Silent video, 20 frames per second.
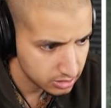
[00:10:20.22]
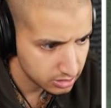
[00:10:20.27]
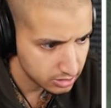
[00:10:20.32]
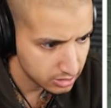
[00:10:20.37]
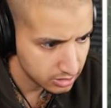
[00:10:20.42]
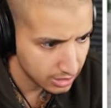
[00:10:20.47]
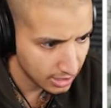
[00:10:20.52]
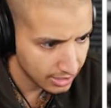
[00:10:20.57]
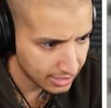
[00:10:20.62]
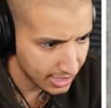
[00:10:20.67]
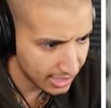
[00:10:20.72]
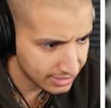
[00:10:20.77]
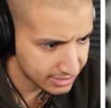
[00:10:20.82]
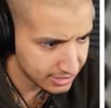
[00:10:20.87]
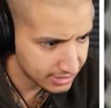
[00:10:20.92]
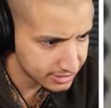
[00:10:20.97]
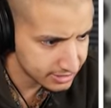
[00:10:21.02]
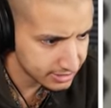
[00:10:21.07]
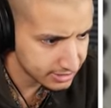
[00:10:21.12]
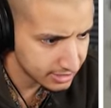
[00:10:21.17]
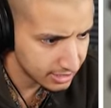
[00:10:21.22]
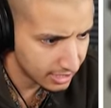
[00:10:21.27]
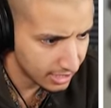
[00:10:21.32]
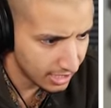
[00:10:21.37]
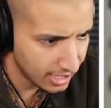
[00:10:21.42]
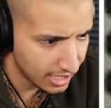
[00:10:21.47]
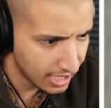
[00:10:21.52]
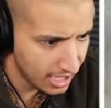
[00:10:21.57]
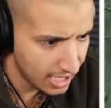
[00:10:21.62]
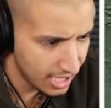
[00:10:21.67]
ammo. I got this.
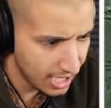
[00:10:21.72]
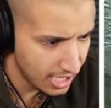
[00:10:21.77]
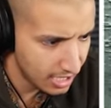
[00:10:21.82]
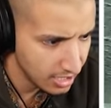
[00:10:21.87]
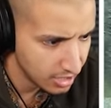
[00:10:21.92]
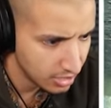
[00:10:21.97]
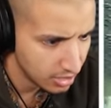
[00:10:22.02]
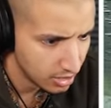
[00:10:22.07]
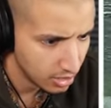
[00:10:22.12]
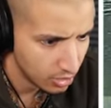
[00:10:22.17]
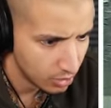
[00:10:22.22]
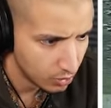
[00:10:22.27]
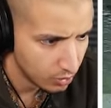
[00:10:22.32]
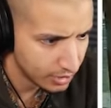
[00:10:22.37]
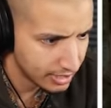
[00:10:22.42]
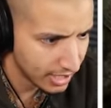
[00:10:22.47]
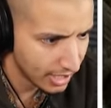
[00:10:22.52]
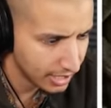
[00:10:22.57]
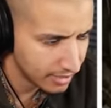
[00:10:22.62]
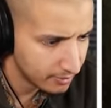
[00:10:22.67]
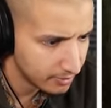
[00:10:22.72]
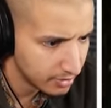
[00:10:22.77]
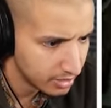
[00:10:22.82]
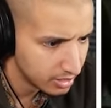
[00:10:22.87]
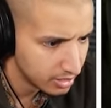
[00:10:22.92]
Ah, we got him.